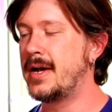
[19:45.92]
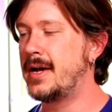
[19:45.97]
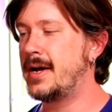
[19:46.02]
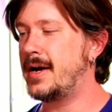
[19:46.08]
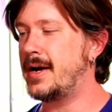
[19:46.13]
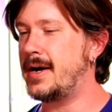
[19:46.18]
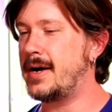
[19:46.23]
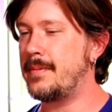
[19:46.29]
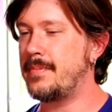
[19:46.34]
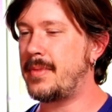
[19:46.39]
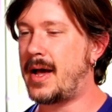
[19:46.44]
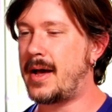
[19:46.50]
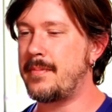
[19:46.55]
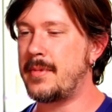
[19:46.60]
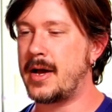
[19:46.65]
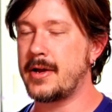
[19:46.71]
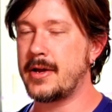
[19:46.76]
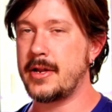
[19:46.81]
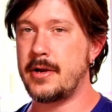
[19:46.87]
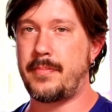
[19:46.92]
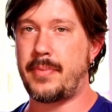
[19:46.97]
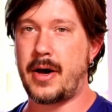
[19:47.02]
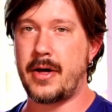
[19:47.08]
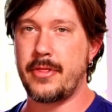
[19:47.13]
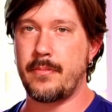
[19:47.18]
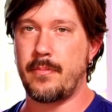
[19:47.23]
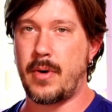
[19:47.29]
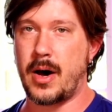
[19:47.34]
I'm not going to
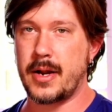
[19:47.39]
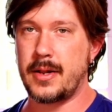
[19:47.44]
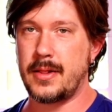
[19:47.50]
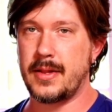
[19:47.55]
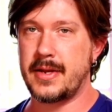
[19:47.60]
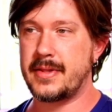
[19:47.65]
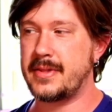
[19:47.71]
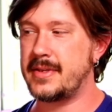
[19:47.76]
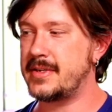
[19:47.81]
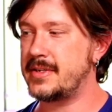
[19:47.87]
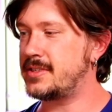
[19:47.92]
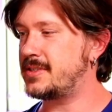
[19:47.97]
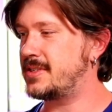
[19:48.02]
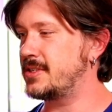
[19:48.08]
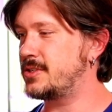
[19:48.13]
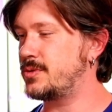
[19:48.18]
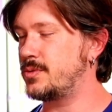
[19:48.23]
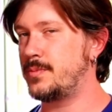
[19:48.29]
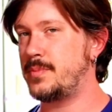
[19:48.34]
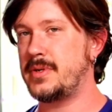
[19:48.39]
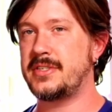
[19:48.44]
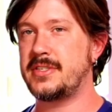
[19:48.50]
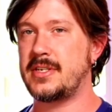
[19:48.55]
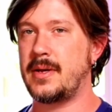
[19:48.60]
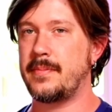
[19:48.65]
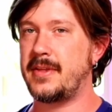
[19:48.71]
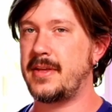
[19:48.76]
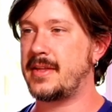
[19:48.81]
bother modeling this. This would be
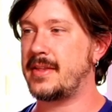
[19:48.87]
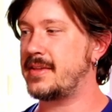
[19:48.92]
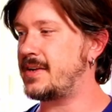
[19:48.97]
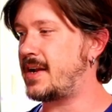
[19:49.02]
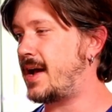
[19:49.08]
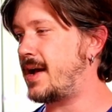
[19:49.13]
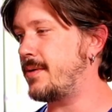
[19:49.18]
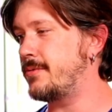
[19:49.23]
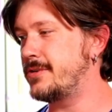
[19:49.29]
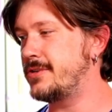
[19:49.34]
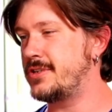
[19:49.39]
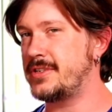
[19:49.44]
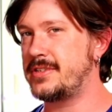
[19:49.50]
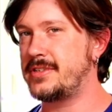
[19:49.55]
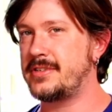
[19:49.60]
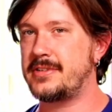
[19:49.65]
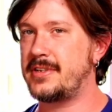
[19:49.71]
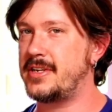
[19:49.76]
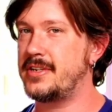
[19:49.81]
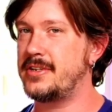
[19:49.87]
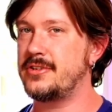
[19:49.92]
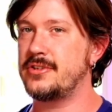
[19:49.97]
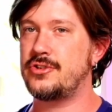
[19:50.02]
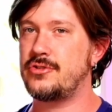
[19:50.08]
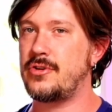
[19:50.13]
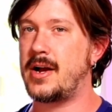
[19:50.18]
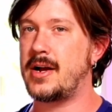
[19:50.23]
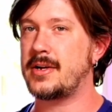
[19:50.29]
something that I would just
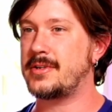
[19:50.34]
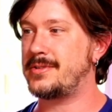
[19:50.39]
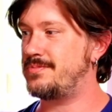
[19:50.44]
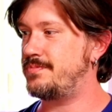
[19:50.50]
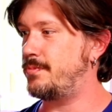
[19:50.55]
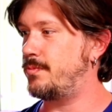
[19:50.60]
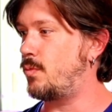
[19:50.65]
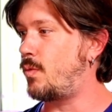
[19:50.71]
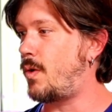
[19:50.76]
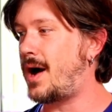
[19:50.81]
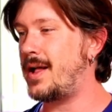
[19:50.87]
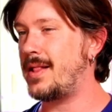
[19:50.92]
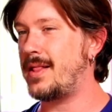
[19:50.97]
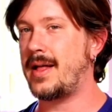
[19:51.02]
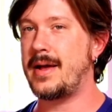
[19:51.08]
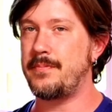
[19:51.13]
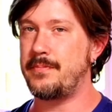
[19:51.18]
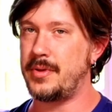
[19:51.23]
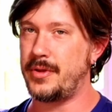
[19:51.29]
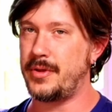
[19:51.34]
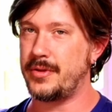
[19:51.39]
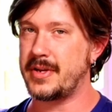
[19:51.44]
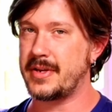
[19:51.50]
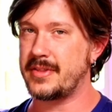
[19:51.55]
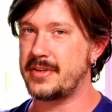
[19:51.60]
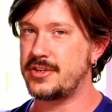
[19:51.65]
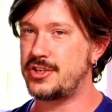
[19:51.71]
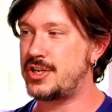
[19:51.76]
construct while I'm
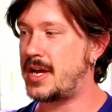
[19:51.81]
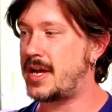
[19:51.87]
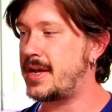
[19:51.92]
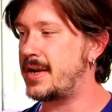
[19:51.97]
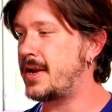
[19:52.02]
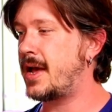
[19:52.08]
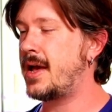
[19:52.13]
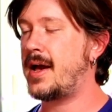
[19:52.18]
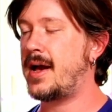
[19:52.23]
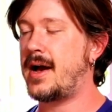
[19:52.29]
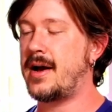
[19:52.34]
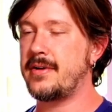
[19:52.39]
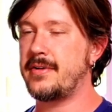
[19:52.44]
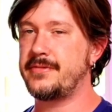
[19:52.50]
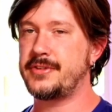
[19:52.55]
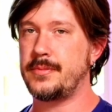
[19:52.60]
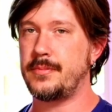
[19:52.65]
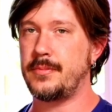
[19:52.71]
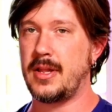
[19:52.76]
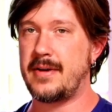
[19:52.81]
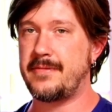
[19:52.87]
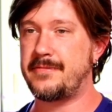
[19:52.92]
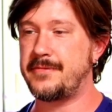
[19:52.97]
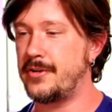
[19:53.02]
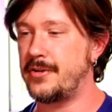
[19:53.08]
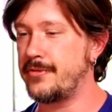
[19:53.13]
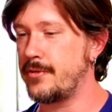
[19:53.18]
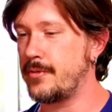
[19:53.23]
building the shed out of some
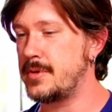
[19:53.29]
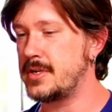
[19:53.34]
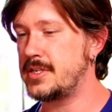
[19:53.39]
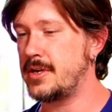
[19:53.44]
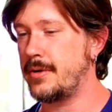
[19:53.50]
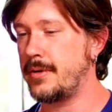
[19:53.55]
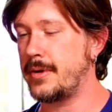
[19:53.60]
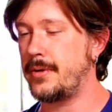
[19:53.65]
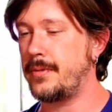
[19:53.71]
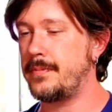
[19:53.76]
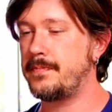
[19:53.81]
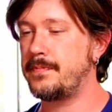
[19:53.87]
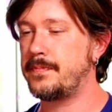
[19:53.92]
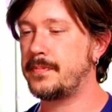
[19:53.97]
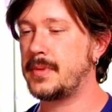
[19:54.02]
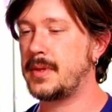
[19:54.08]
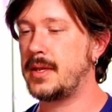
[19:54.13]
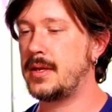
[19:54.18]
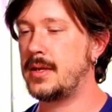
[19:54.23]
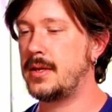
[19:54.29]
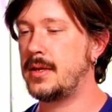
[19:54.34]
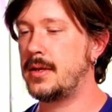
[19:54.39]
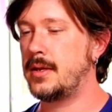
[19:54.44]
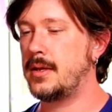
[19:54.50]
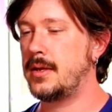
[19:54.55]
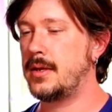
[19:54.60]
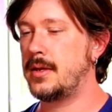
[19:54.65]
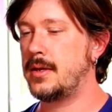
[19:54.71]
leftover material.
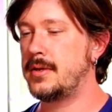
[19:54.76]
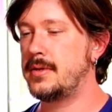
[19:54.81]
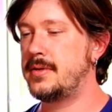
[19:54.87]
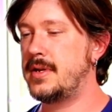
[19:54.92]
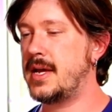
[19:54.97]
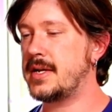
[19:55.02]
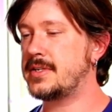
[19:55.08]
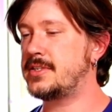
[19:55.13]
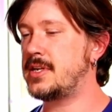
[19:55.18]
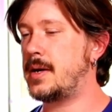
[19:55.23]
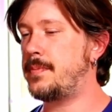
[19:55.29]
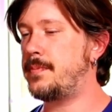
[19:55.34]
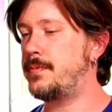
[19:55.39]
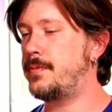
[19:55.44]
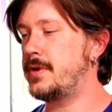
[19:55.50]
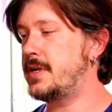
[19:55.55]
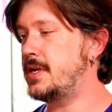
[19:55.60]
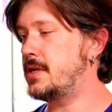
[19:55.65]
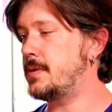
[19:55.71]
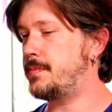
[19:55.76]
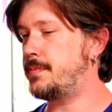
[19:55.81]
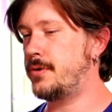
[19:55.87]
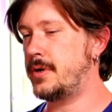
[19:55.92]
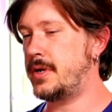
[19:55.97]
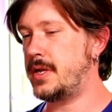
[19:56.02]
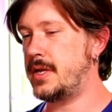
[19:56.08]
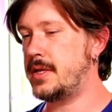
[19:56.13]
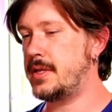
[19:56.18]
Next up, we need to
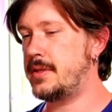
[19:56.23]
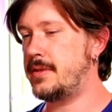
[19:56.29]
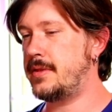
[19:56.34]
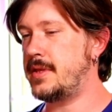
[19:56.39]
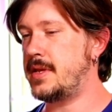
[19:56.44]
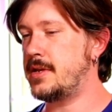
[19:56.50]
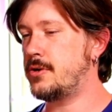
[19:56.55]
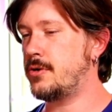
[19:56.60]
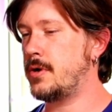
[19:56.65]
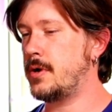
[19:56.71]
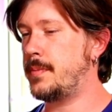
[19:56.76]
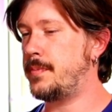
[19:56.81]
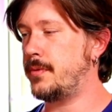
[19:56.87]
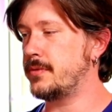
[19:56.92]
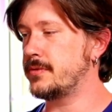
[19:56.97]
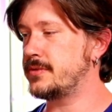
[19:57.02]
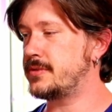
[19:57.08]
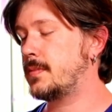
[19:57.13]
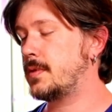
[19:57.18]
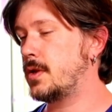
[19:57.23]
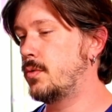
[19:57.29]
put in the cripples.